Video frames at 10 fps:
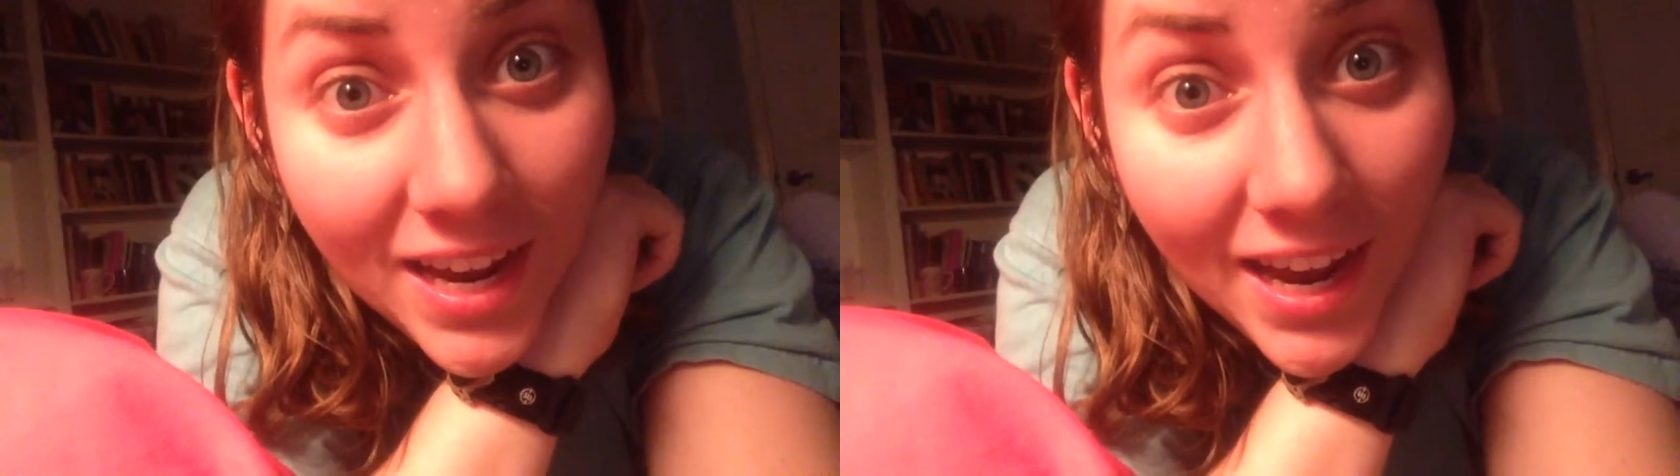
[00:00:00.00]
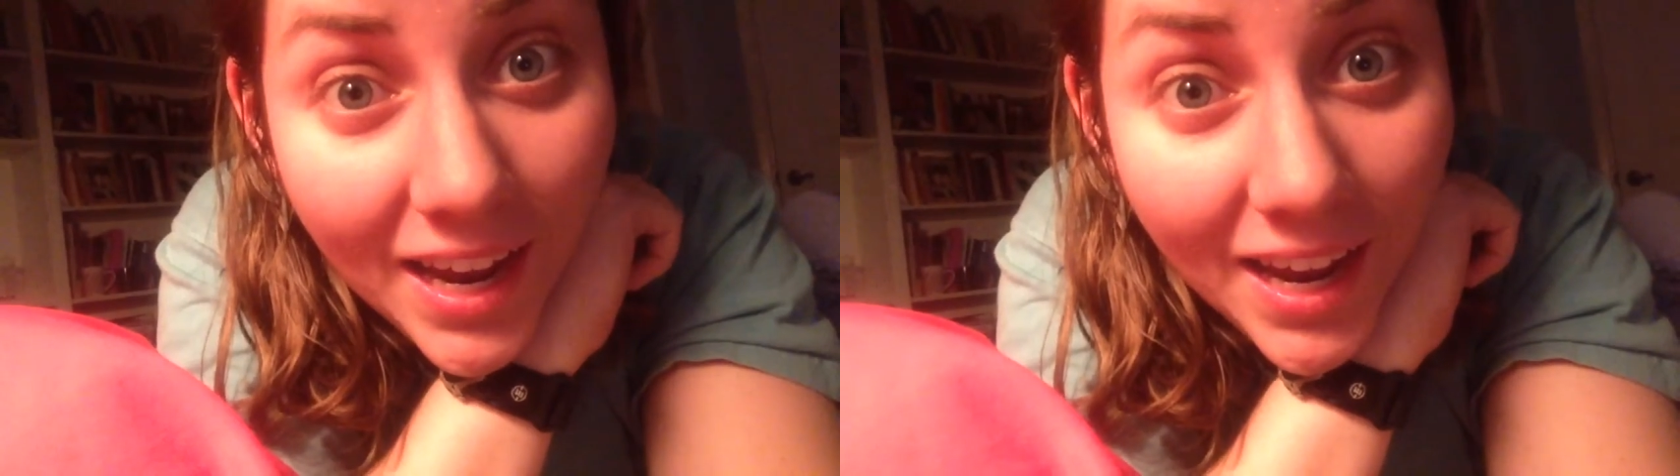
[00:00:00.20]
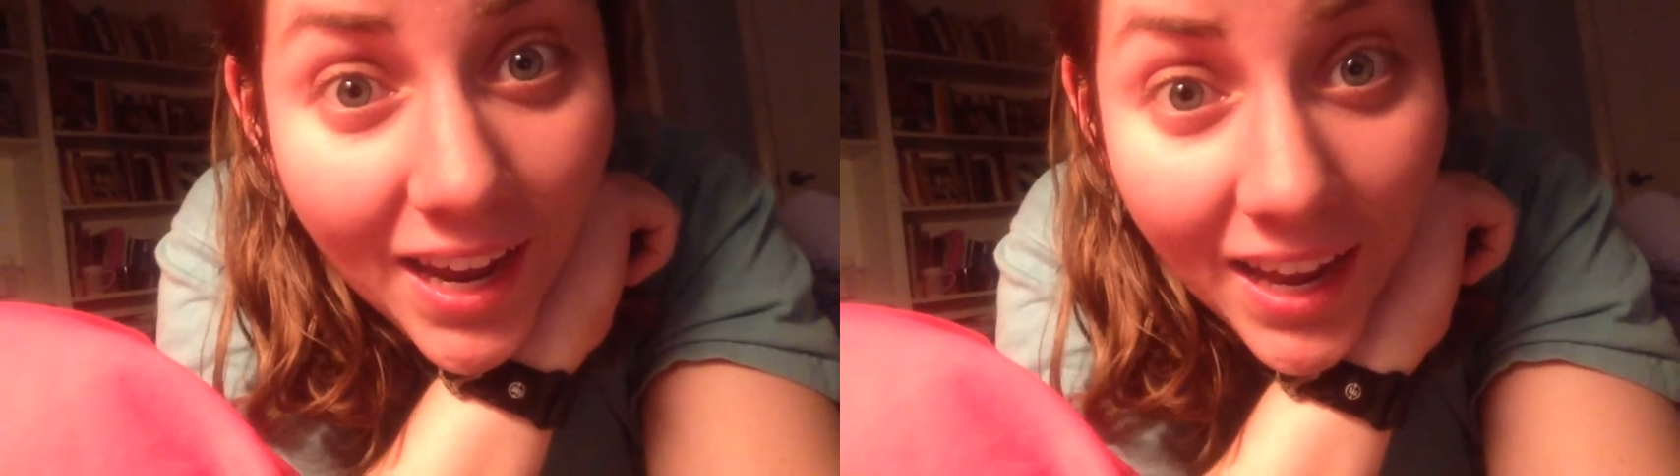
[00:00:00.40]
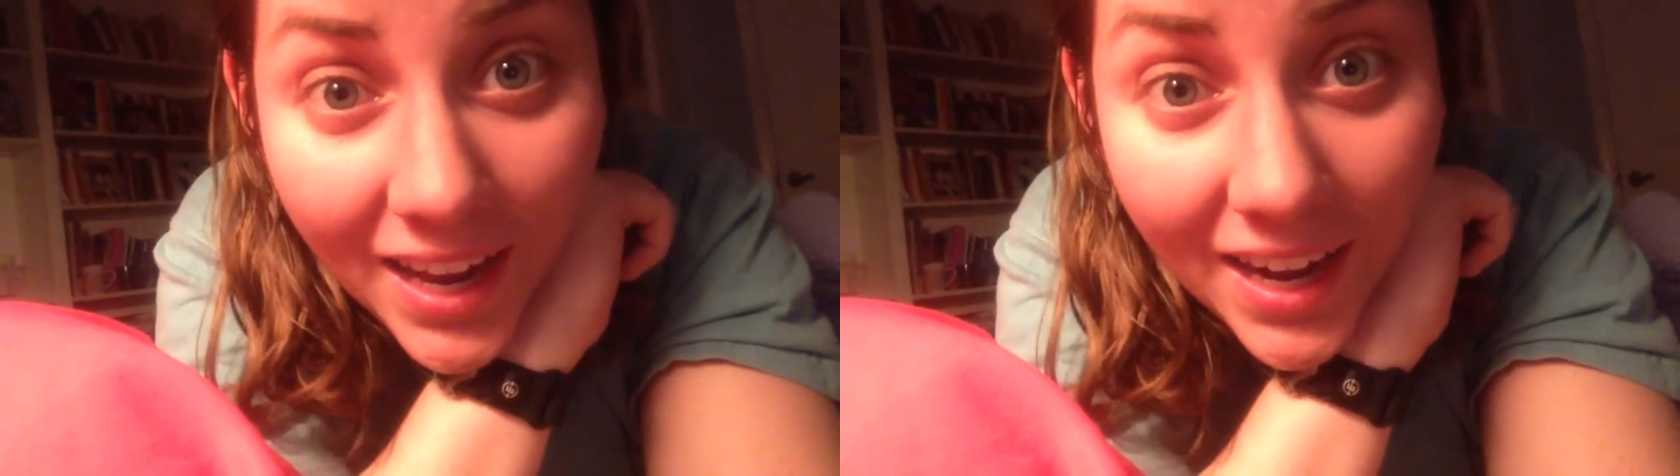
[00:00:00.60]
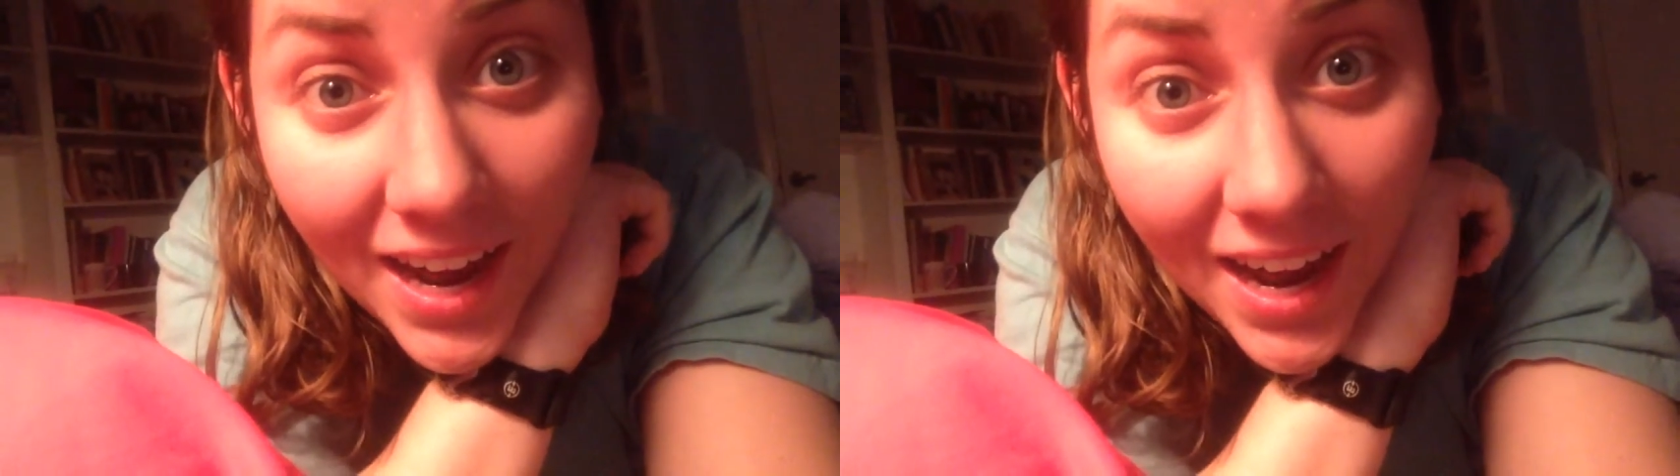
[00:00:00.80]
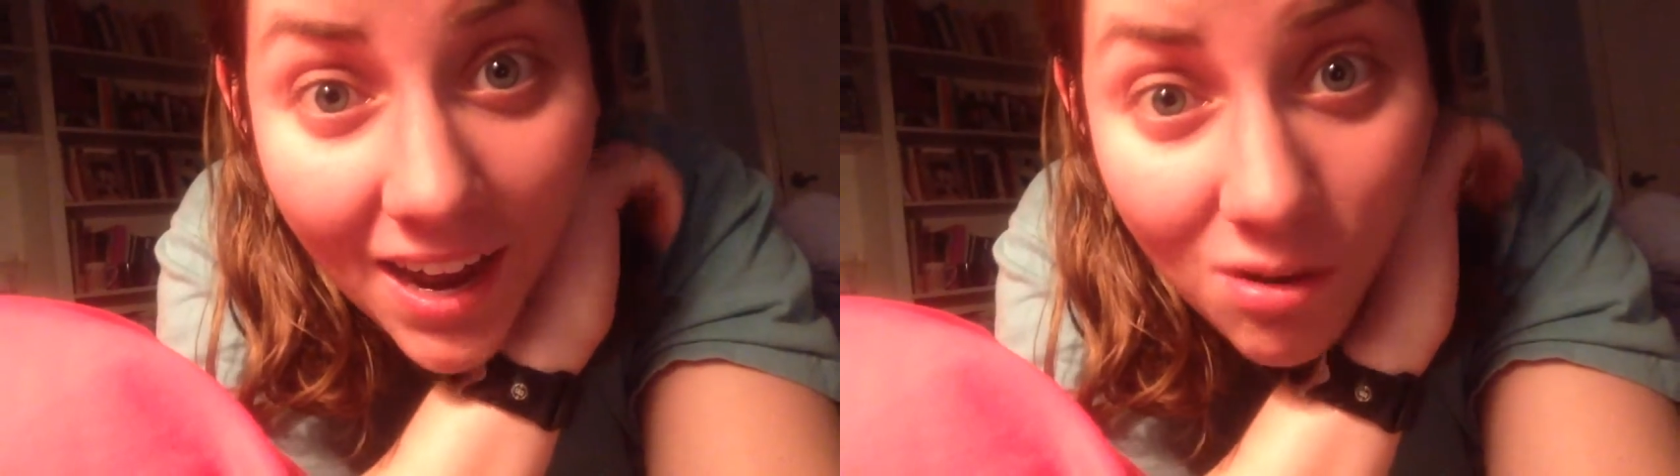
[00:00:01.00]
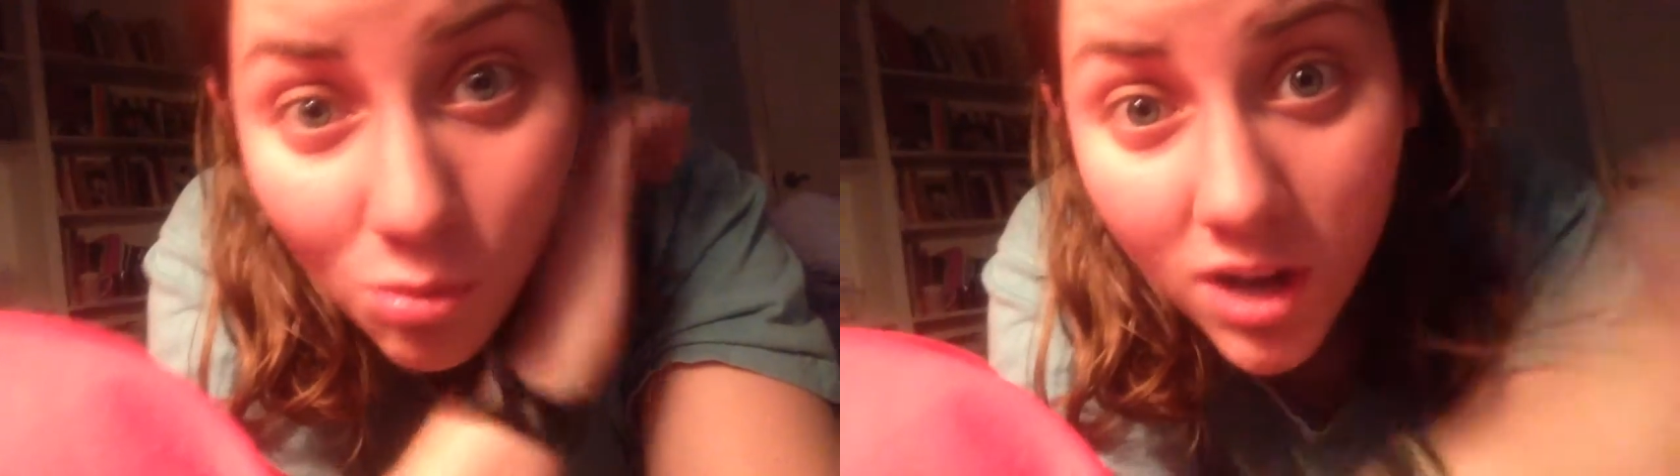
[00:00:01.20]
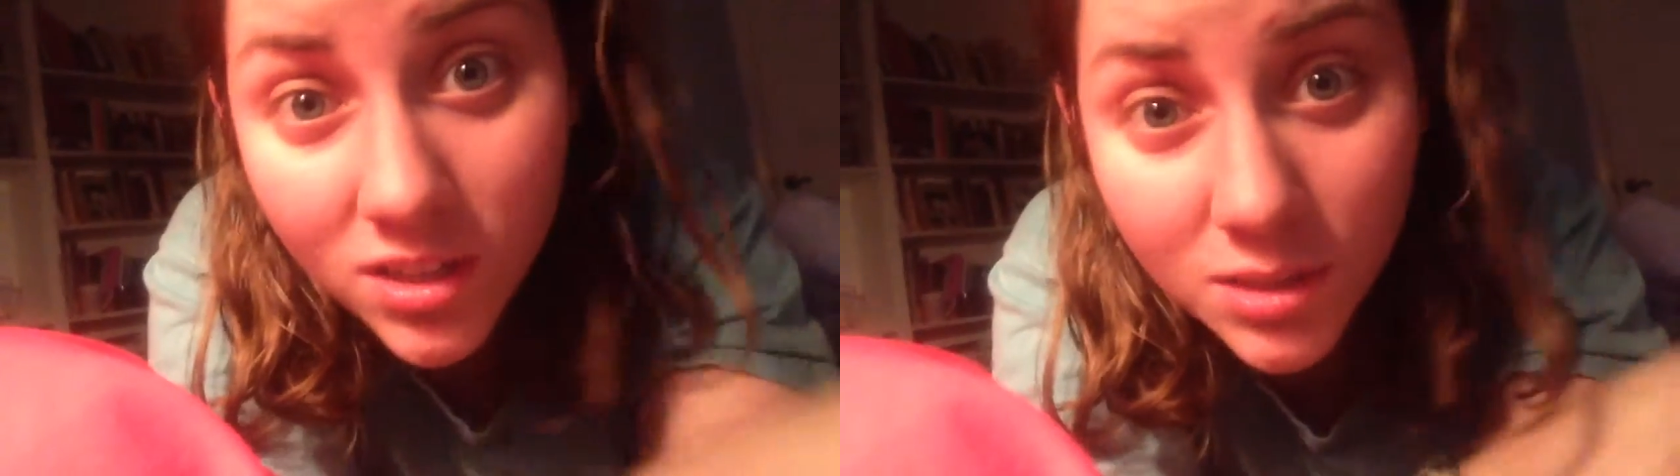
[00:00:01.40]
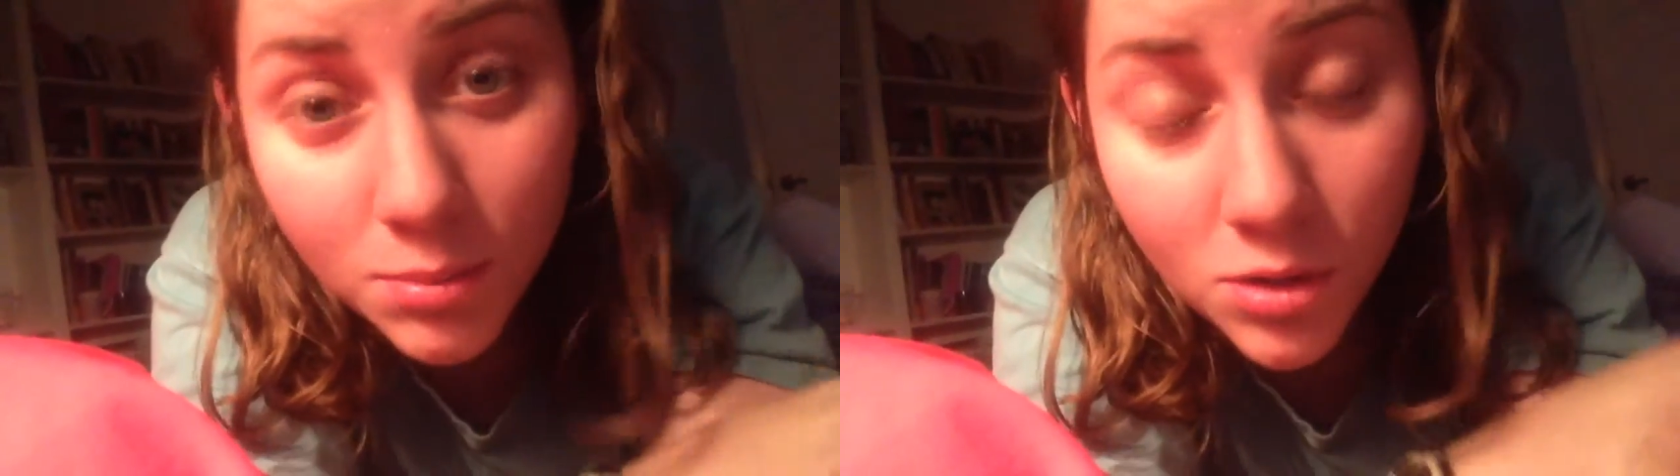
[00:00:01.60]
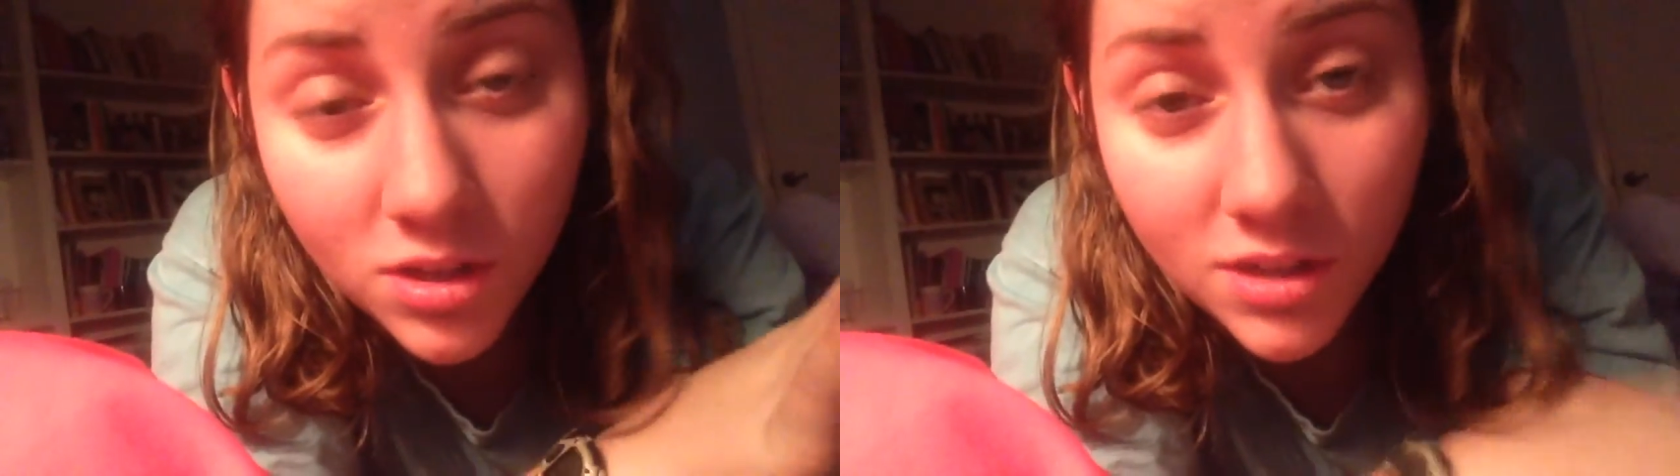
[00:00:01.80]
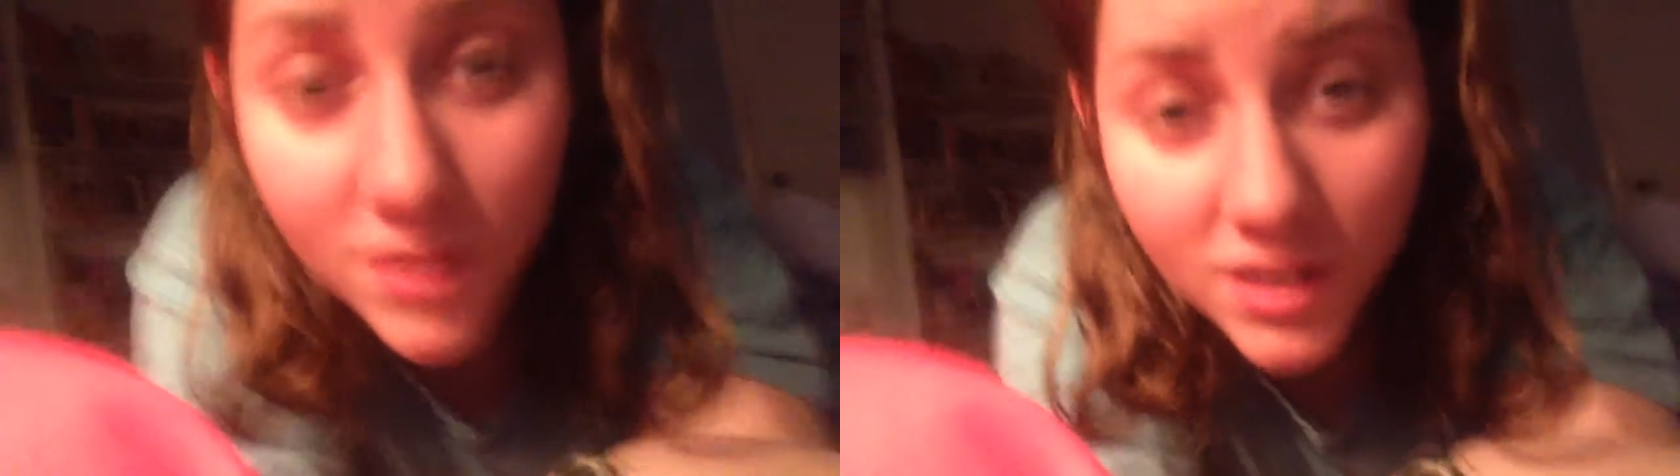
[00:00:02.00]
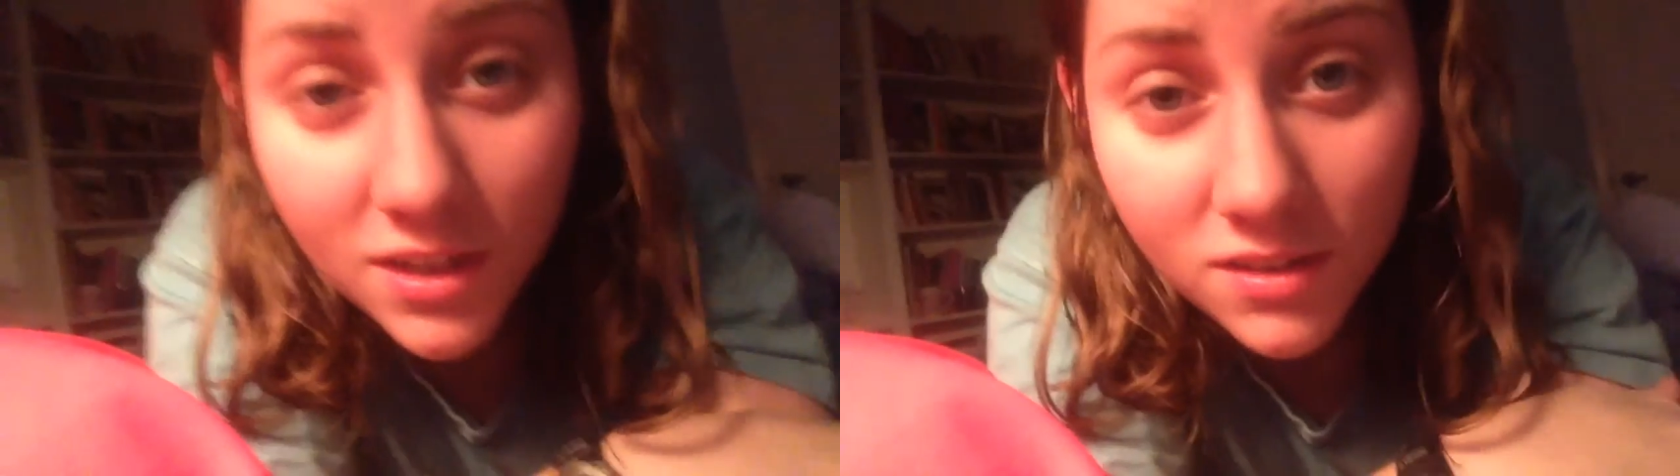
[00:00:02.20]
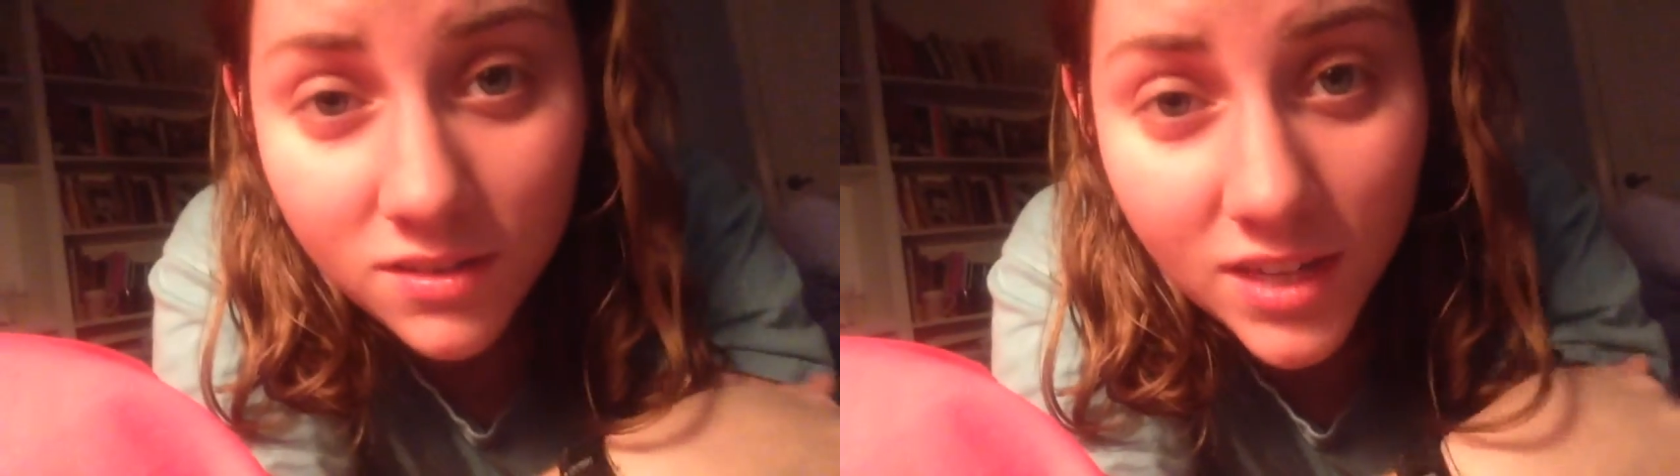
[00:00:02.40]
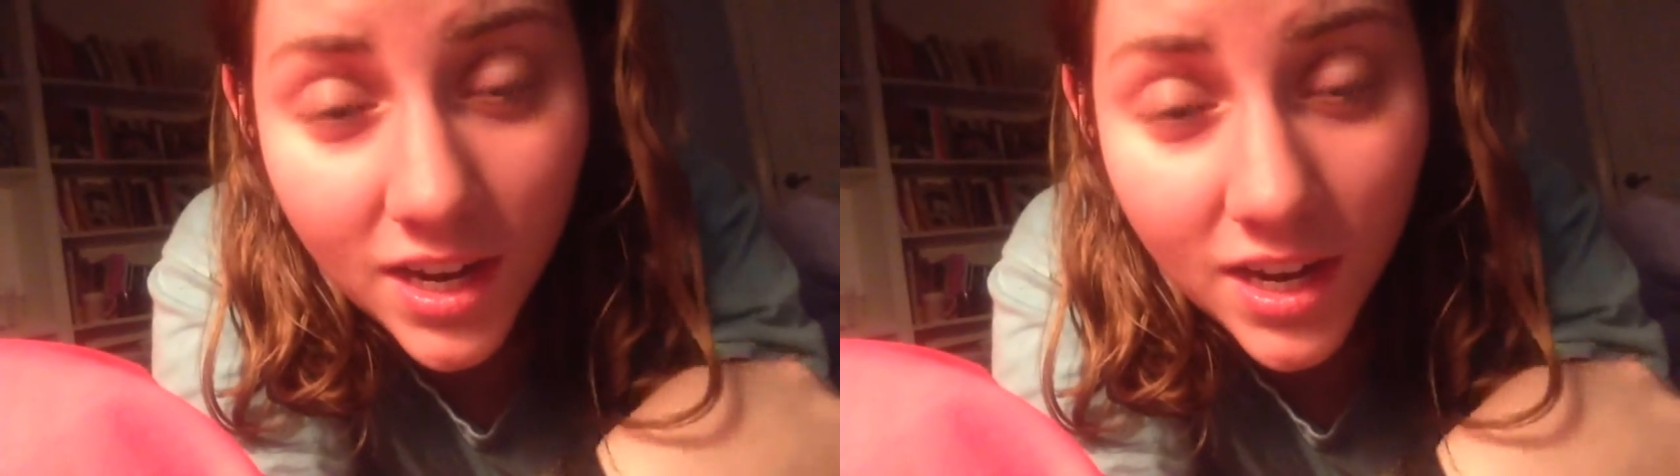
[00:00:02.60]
and I watched both of your videos,